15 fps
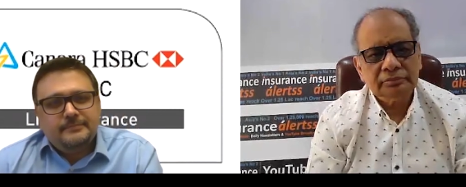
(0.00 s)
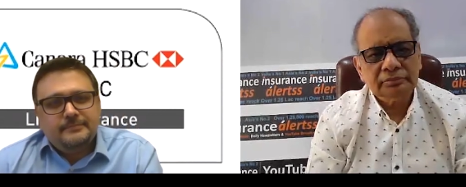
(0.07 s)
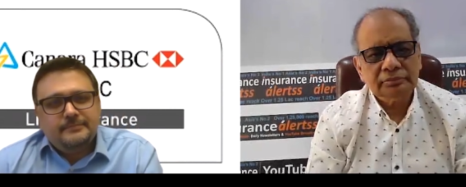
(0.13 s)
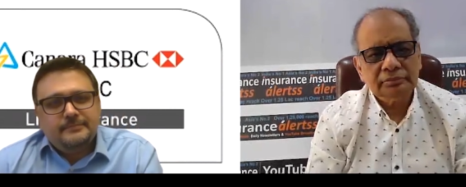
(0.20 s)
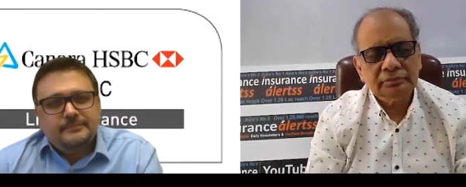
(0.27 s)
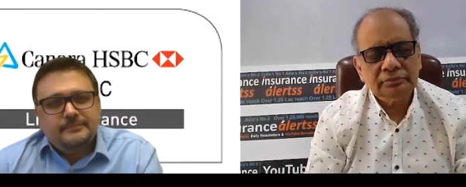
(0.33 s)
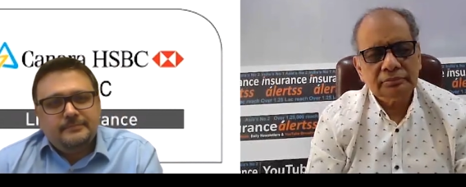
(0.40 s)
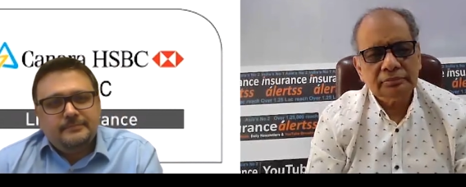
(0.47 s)

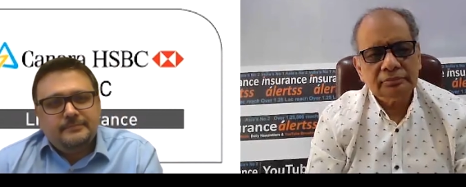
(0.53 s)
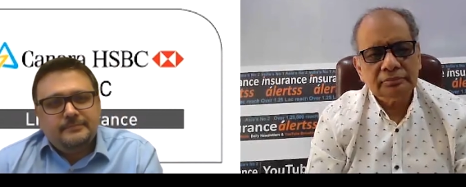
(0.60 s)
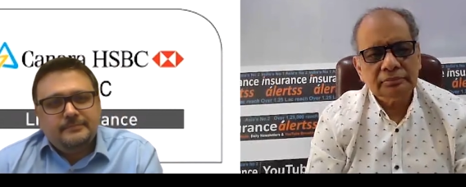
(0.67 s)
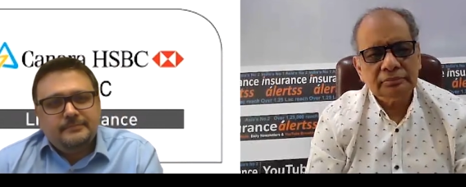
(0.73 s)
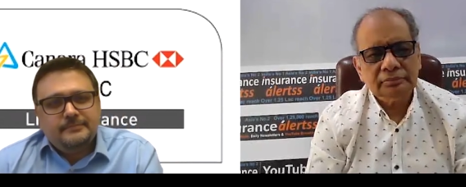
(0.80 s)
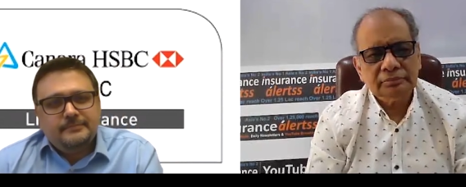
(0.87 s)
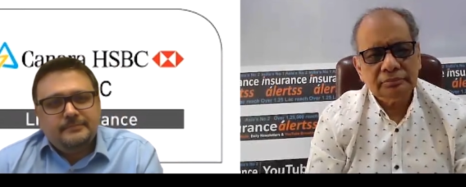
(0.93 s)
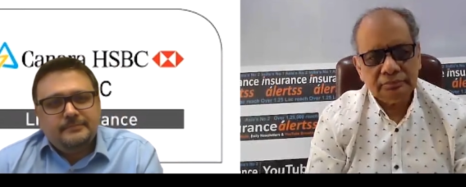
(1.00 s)

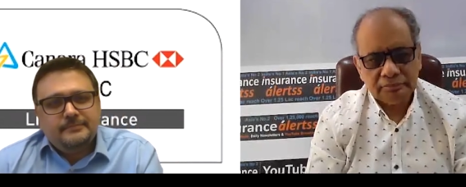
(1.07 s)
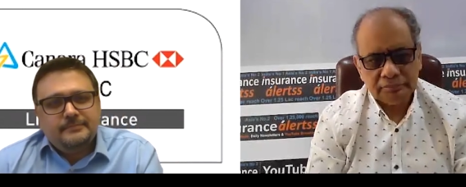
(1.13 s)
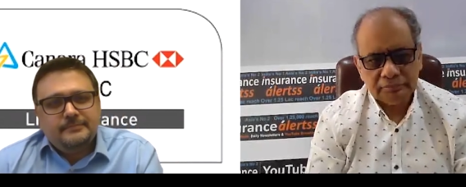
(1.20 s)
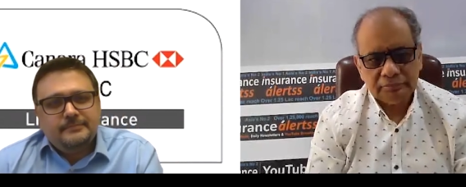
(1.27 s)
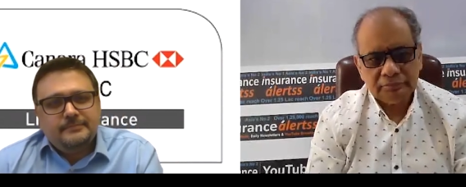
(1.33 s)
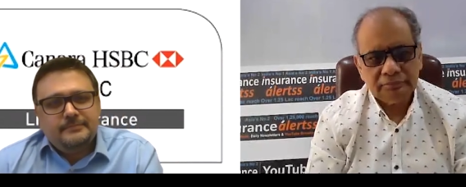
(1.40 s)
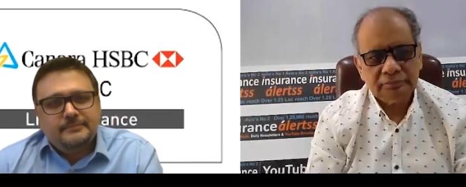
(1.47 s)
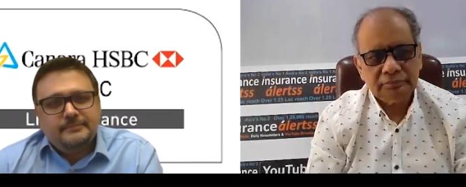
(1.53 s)

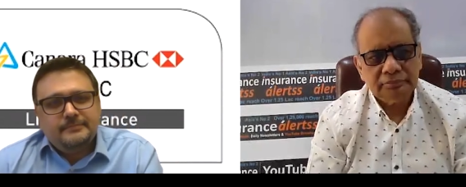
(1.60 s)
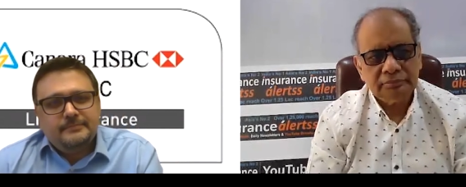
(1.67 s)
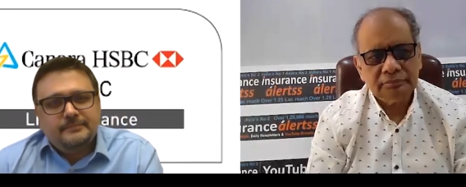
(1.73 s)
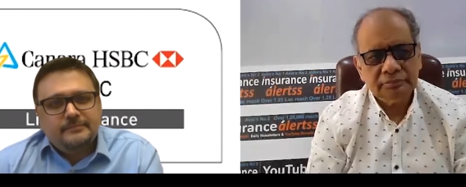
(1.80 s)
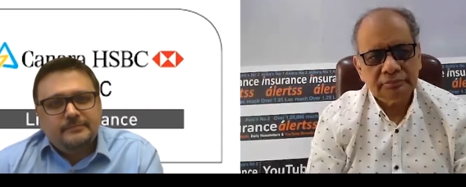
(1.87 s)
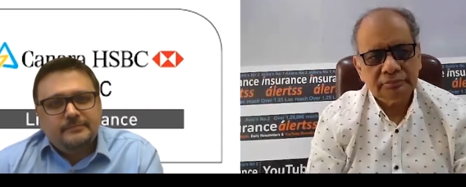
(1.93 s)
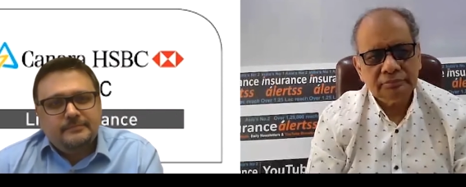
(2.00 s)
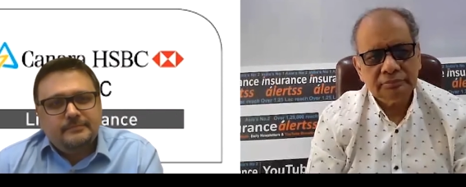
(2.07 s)

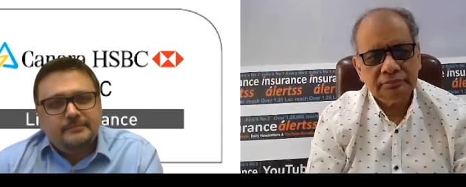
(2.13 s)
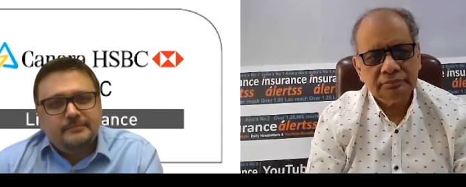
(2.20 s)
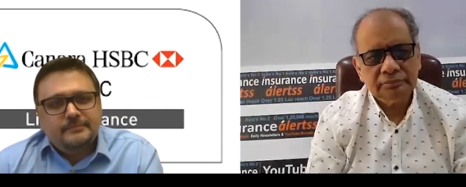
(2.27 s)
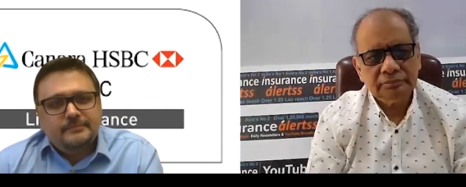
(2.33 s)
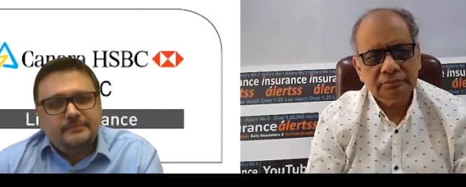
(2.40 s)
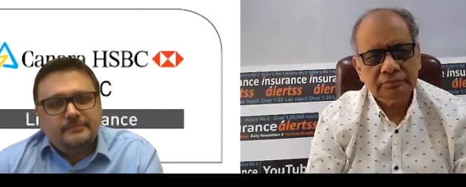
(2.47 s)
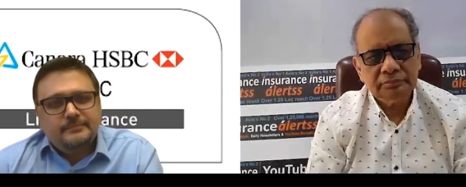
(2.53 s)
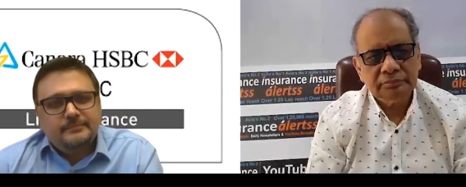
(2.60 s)

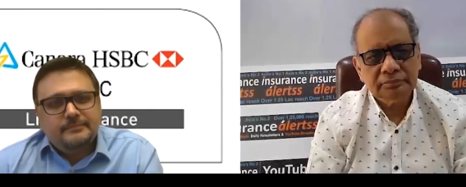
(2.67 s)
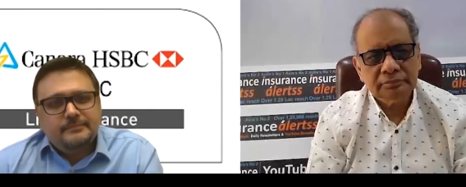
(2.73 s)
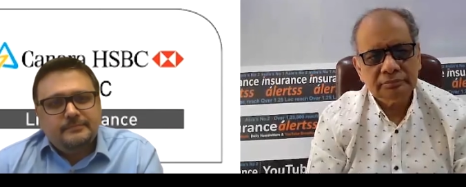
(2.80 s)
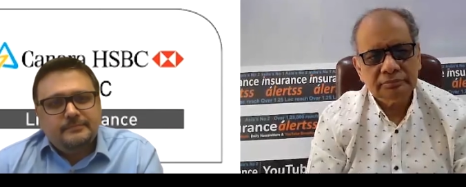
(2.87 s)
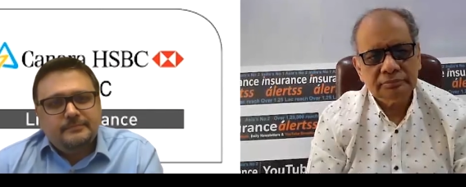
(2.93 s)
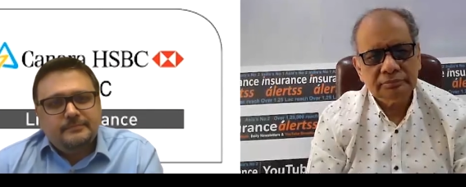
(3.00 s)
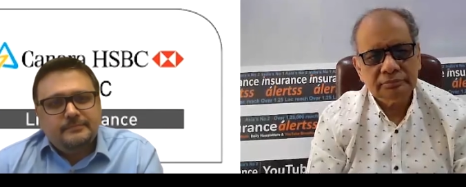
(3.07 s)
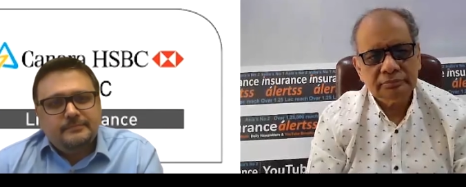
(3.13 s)

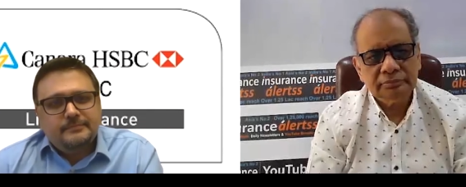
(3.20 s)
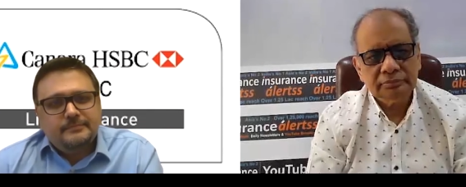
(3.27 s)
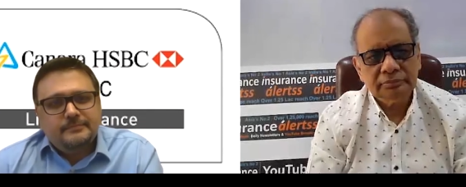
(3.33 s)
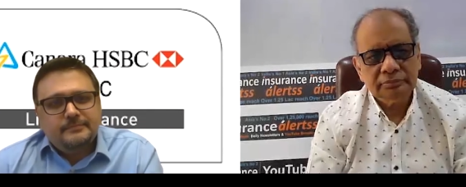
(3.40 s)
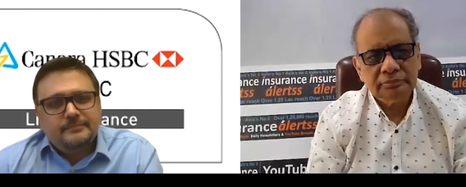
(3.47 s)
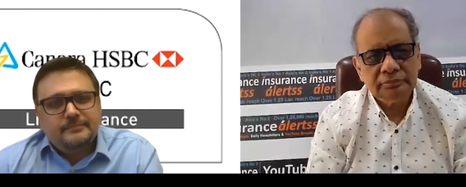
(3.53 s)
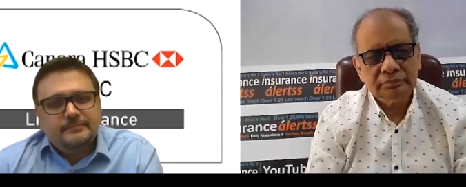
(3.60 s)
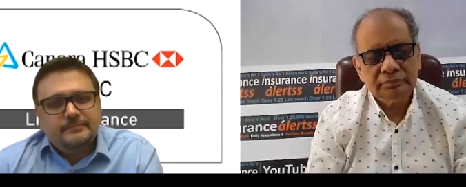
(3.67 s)

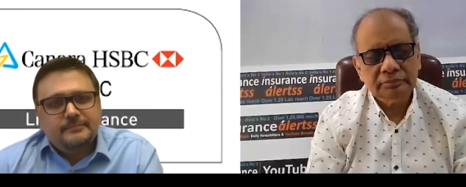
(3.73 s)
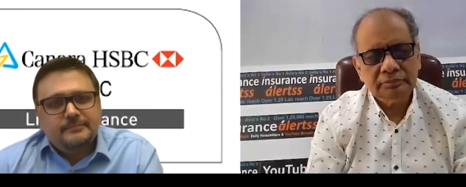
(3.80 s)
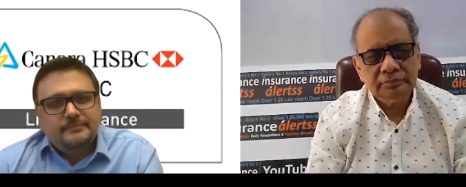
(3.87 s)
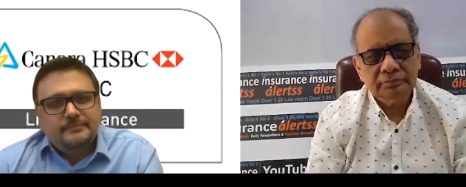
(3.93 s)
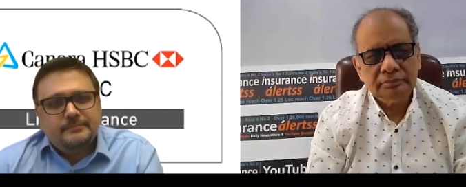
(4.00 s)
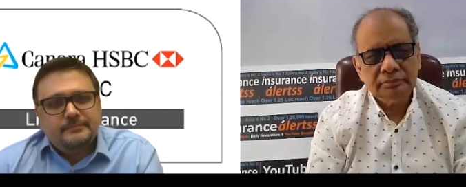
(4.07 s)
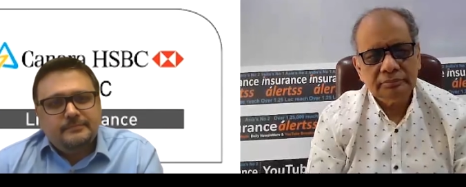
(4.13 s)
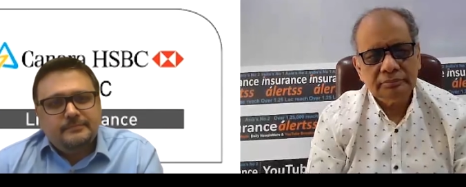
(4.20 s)

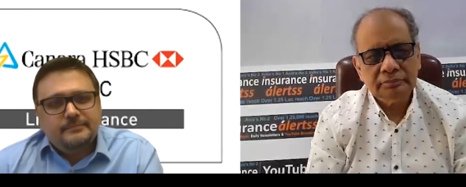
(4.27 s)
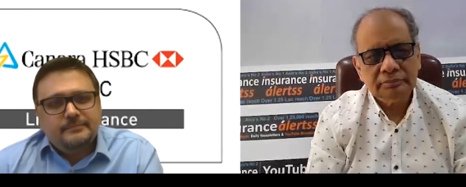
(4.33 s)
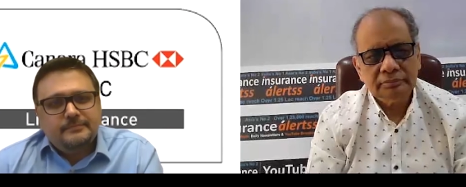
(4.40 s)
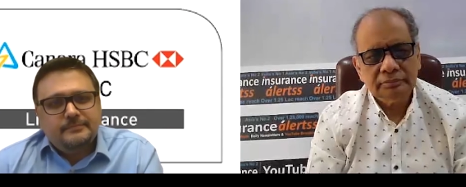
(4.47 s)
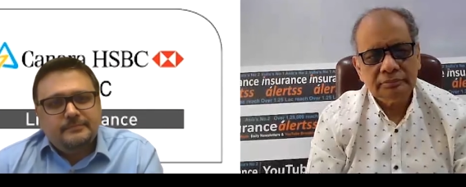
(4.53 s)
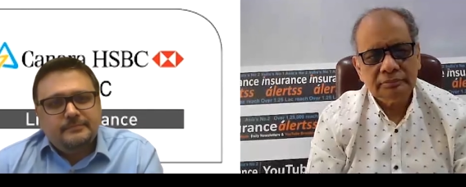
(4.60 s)
(no one is talking)